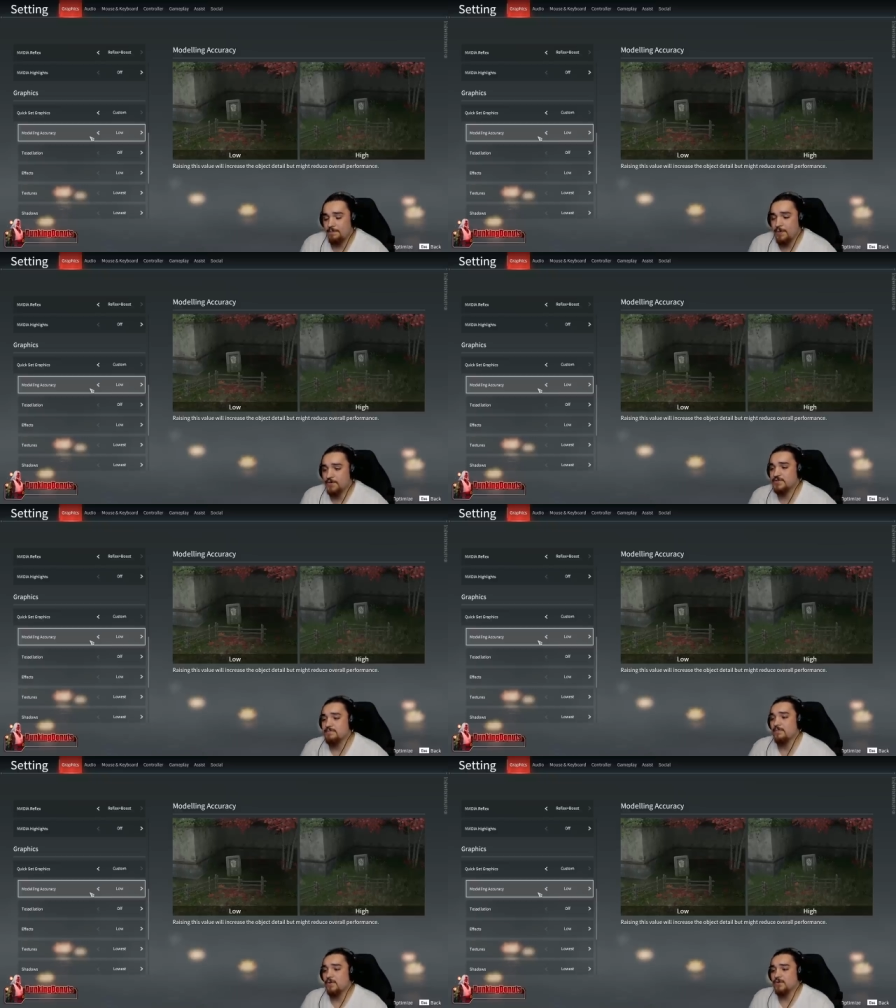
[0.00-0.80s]

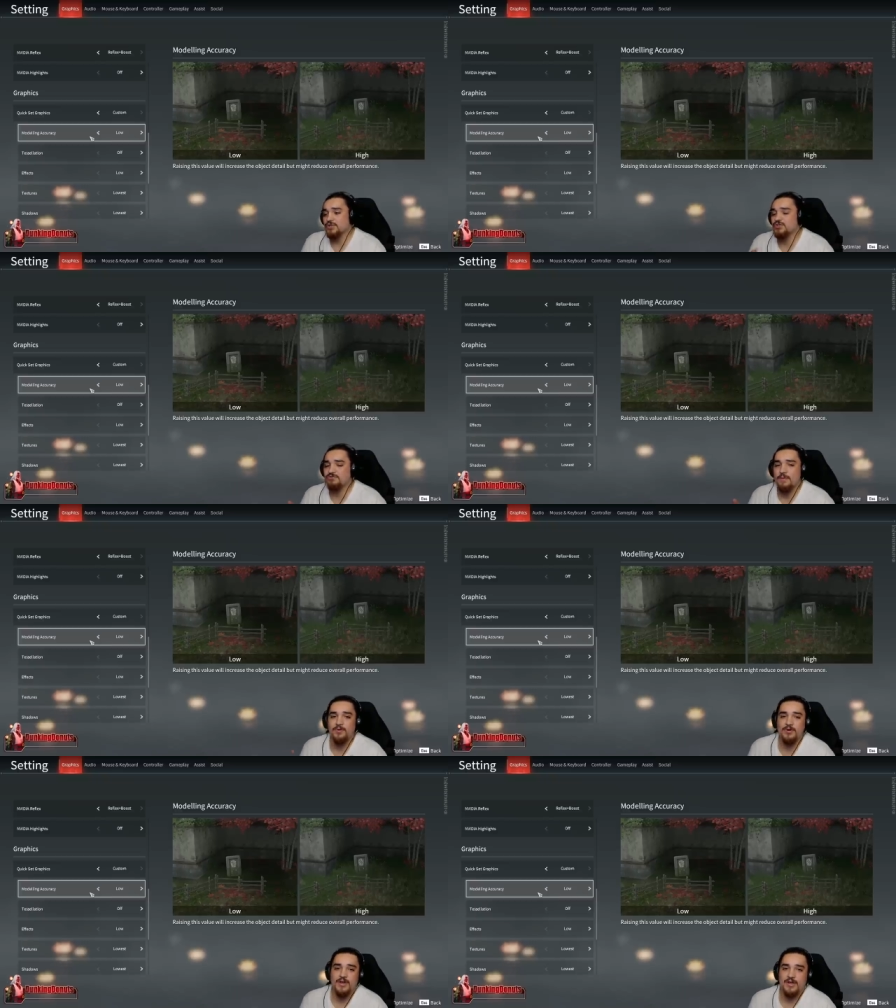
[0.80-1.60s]
puts more
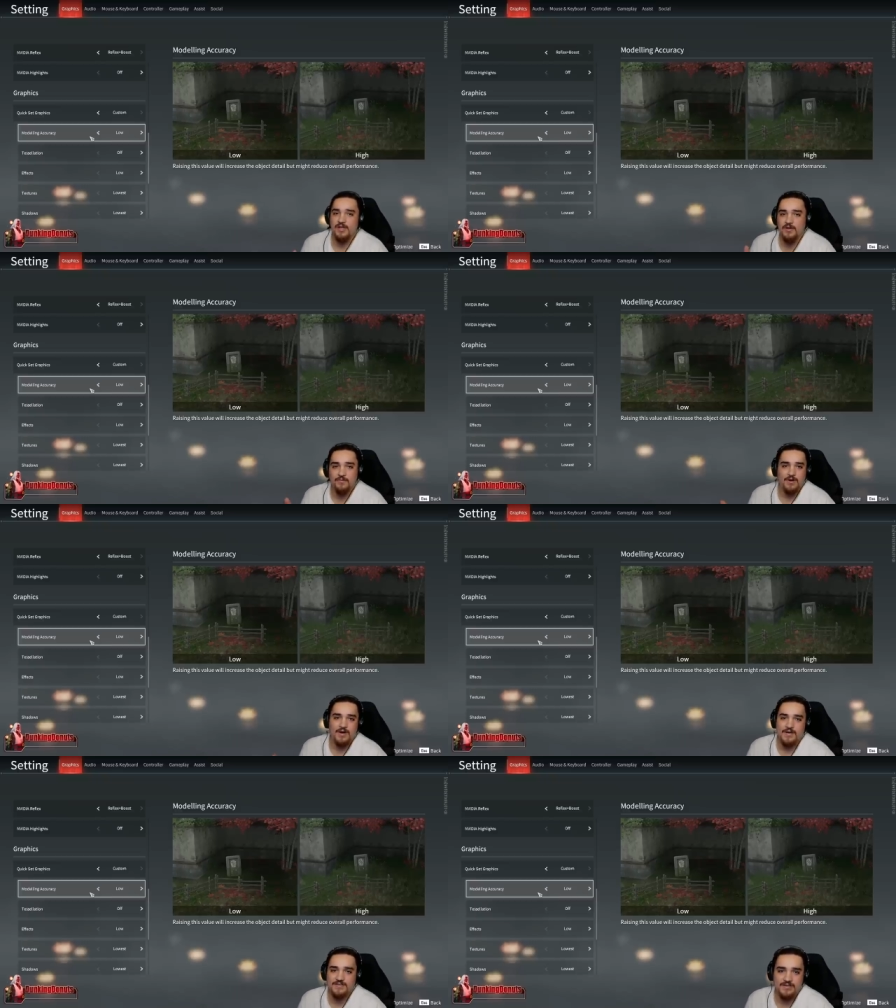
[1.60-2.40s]
shrubbery and
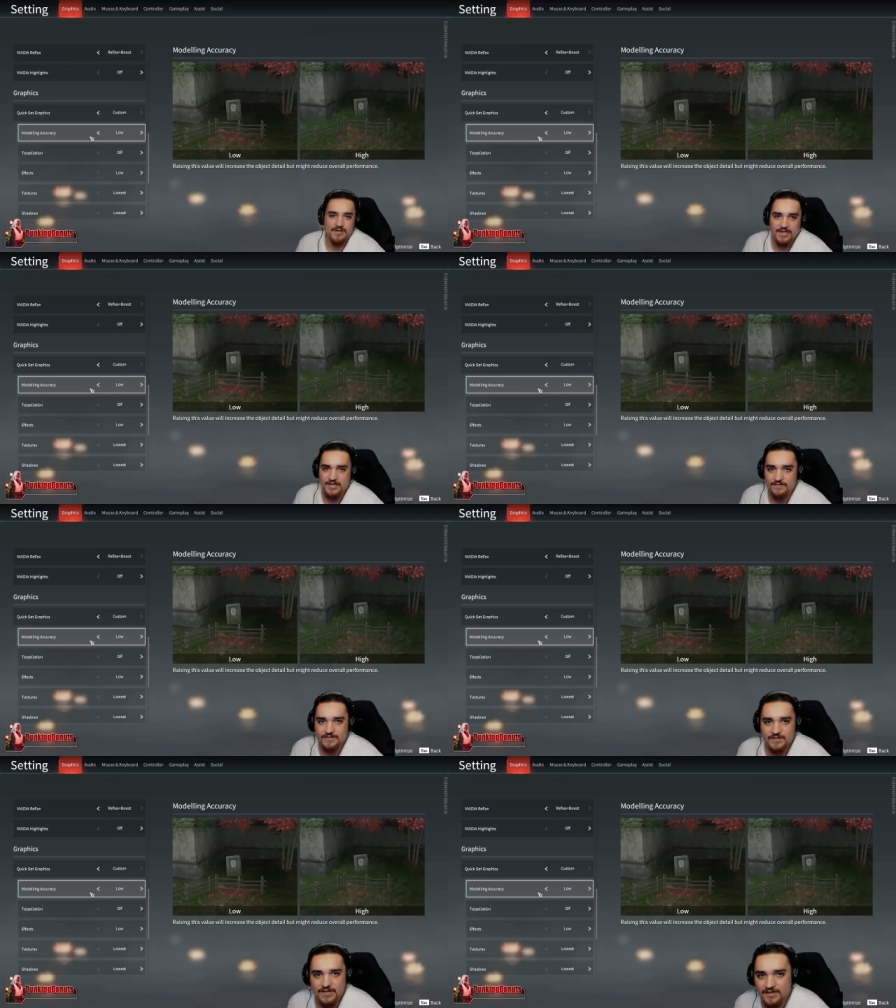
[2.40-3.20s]
grass and
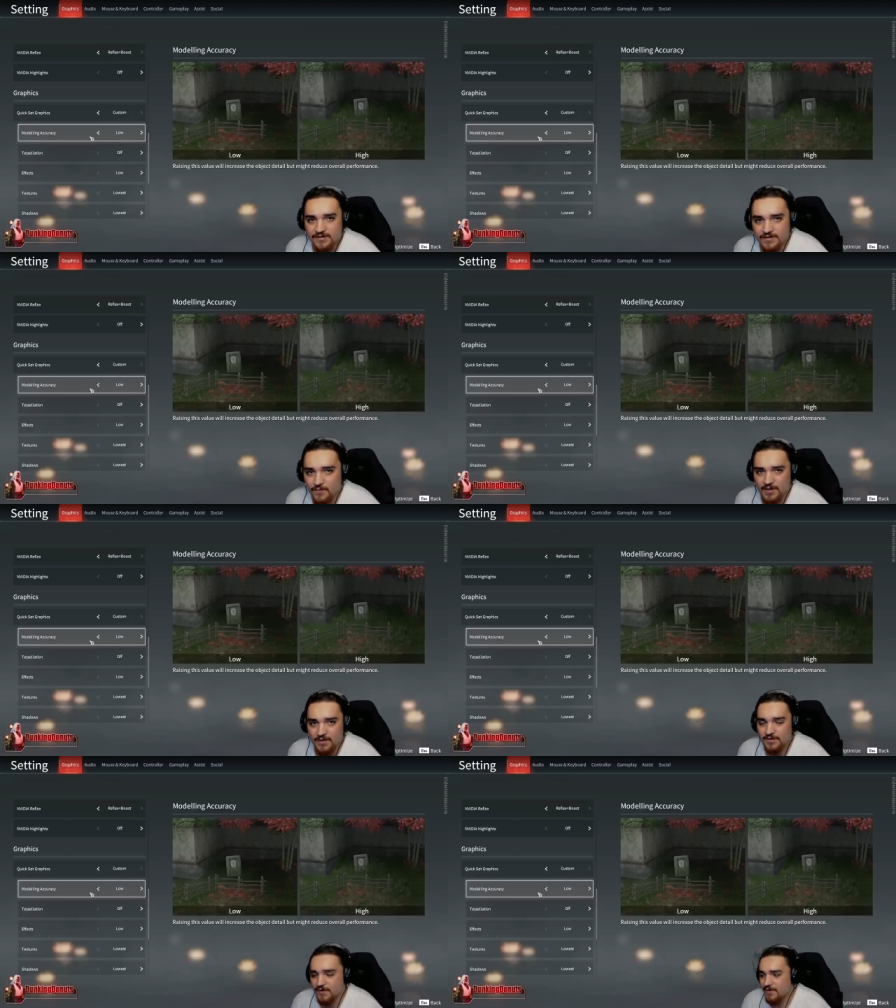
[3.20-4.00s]
leaves into the world